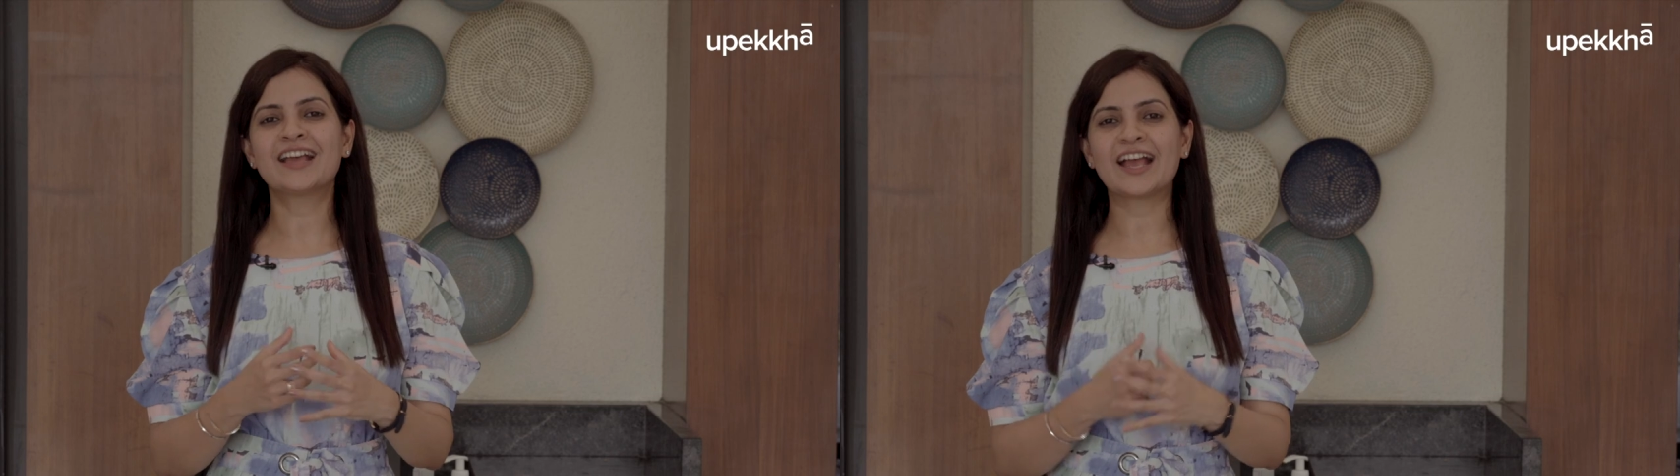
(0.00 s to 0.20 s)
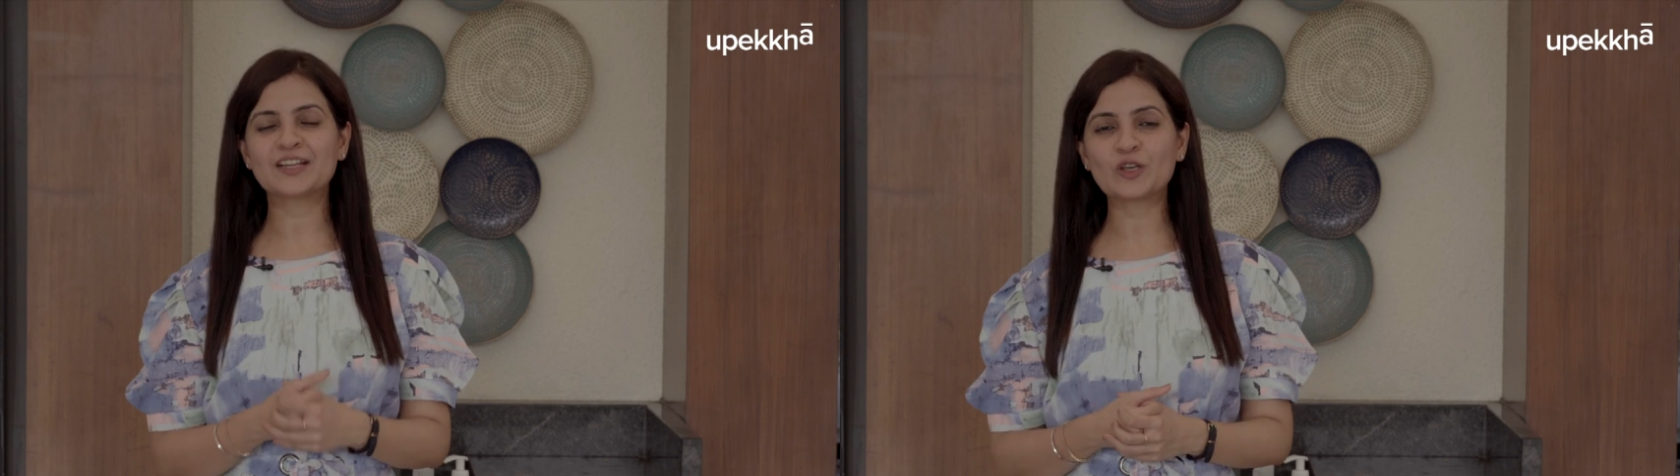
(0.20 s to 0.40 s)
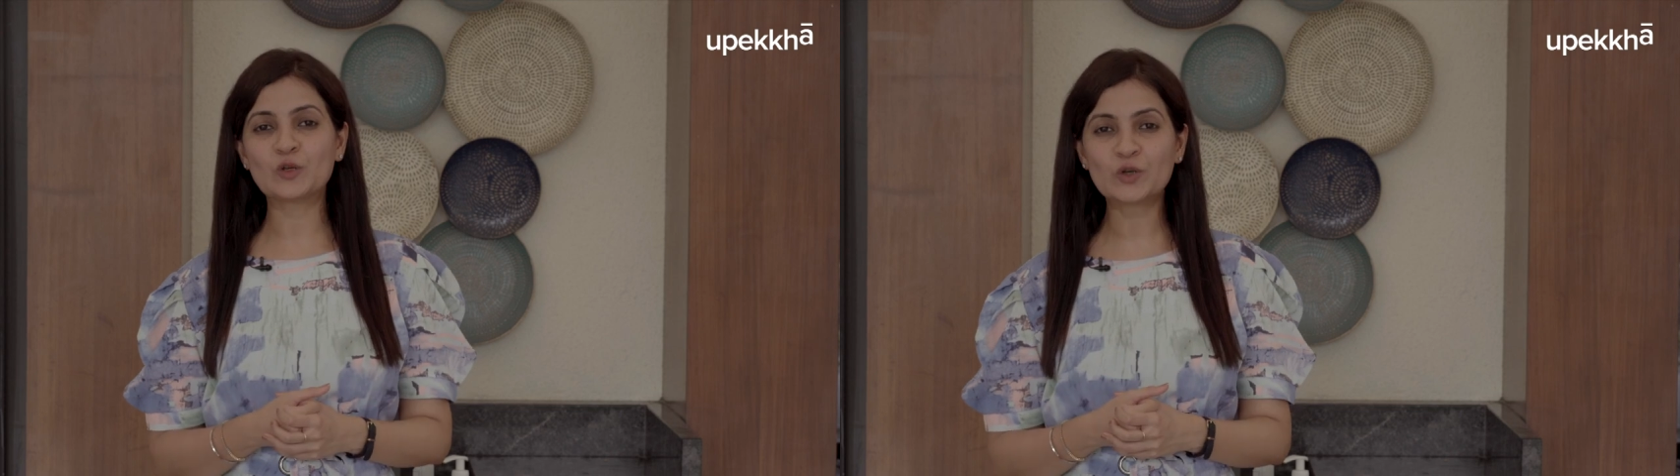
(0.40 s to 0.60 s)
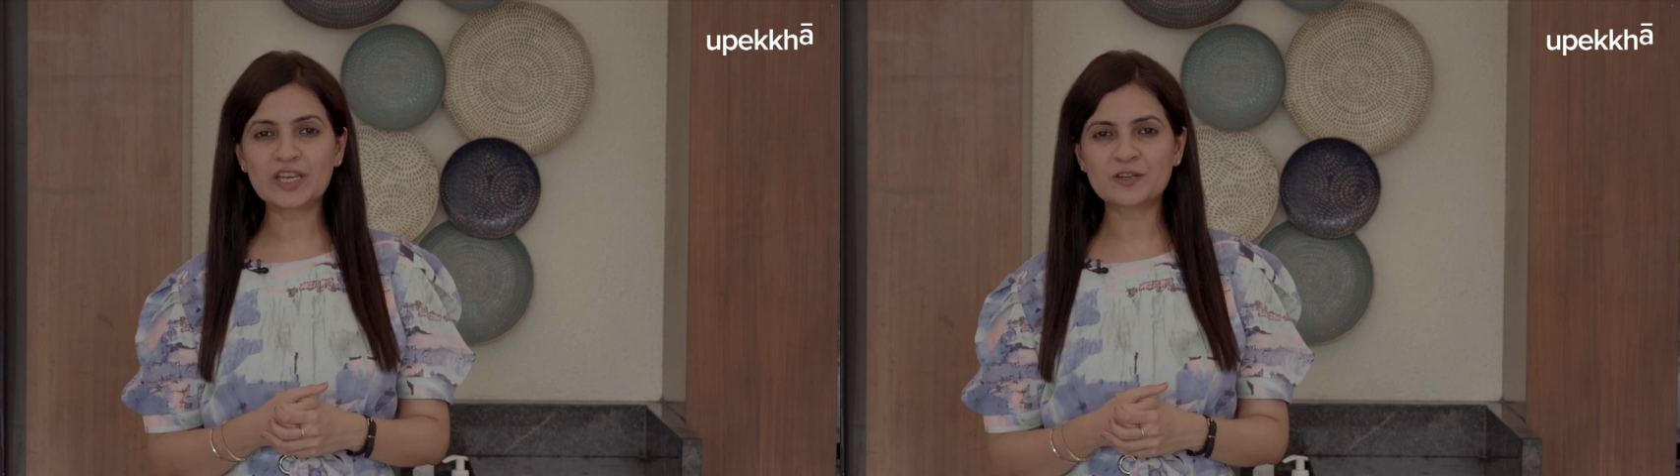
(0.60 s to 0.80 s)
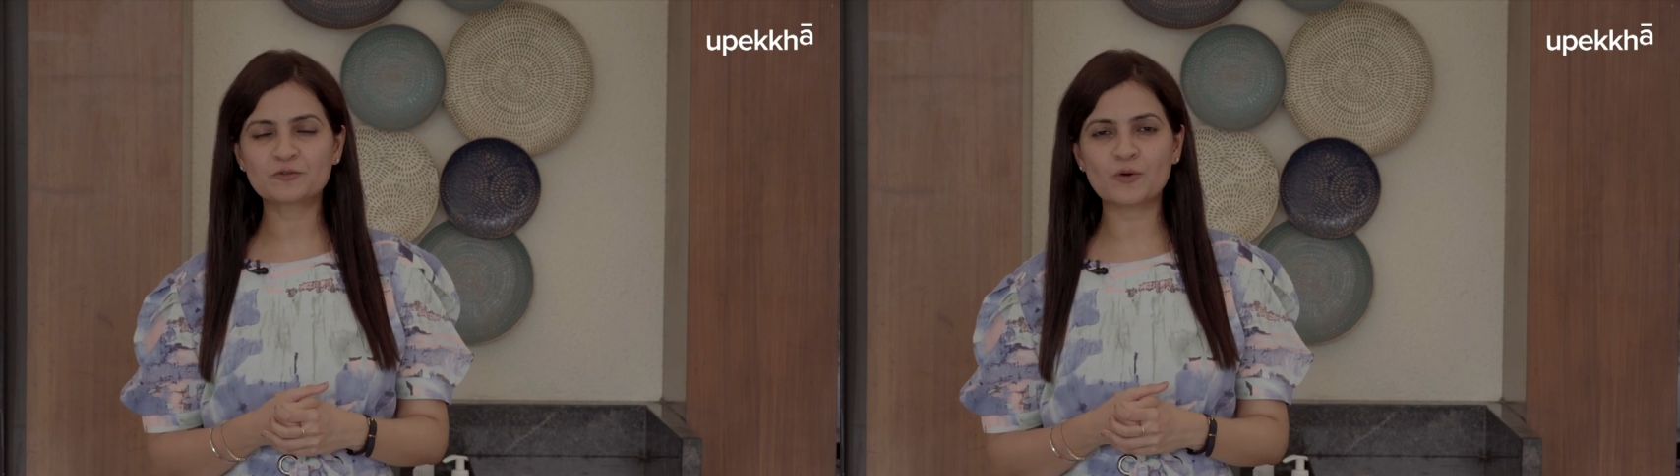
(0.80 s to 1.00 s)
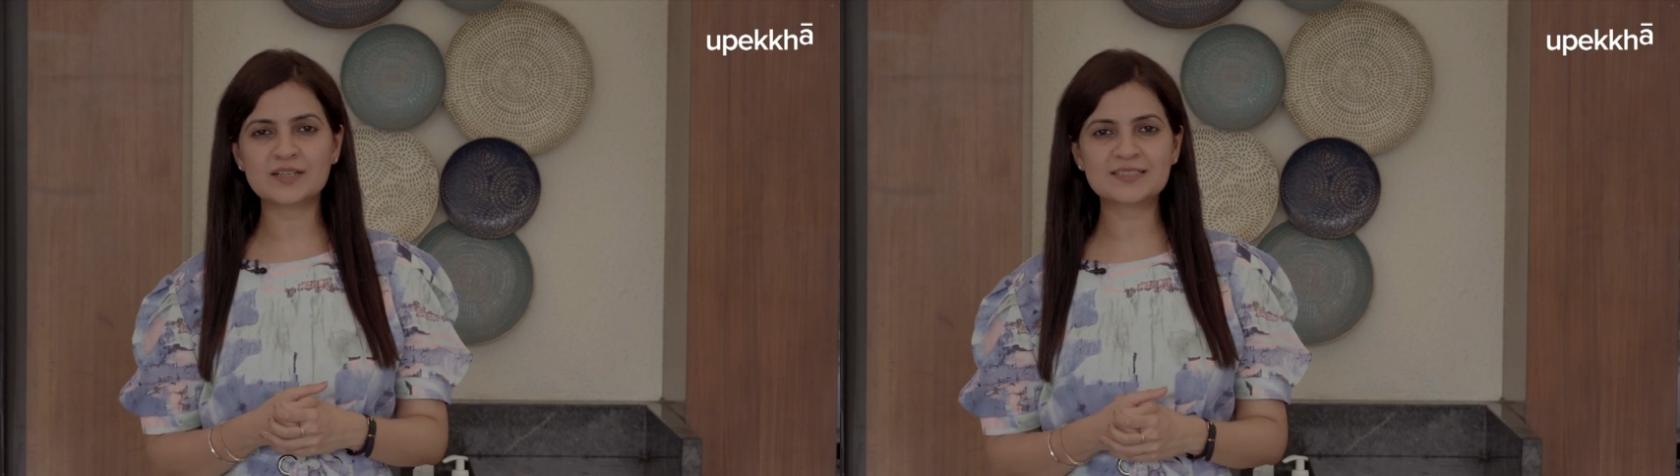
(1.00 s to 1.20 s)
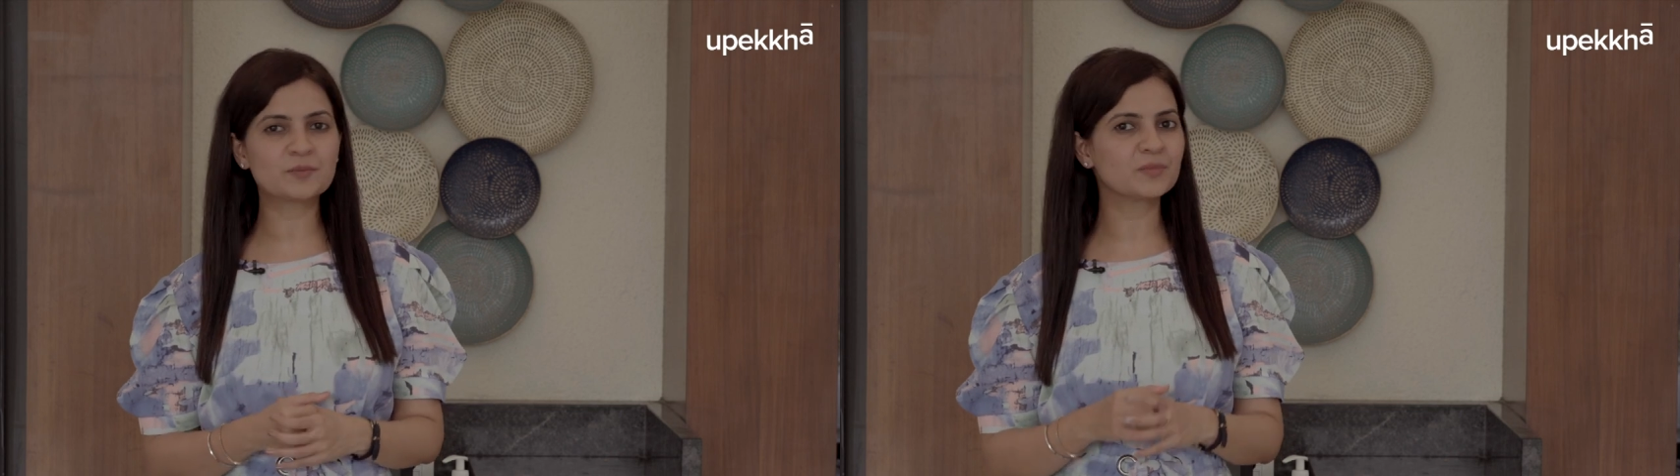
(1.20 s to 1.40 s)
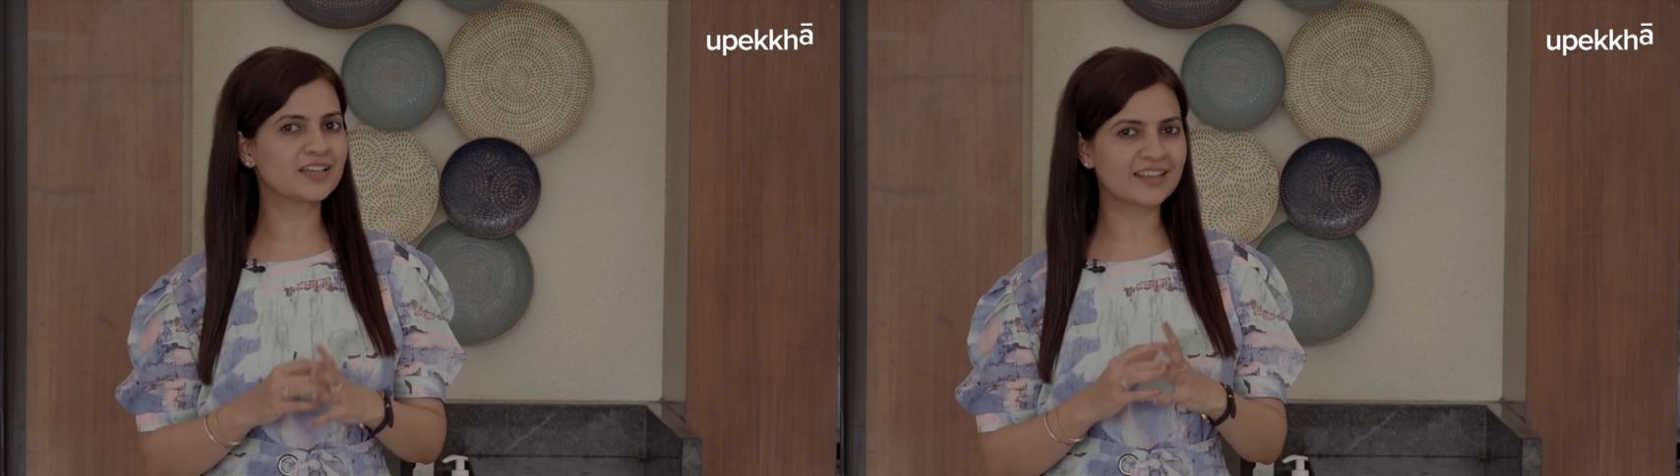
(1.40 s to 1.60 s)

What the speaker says: and you're looking for some